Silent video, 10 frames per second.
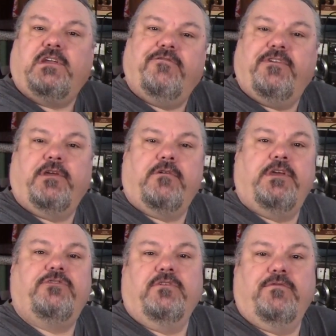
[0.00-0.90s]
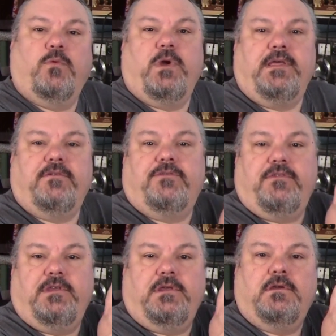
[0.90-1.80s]
configuration of the way
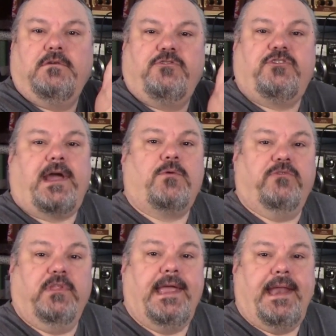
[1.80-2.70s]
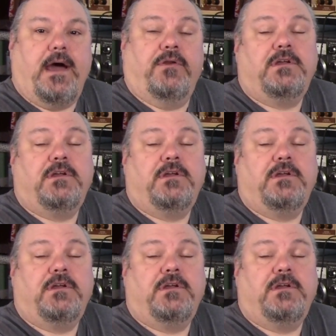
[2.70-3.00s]
that the shack was laid out,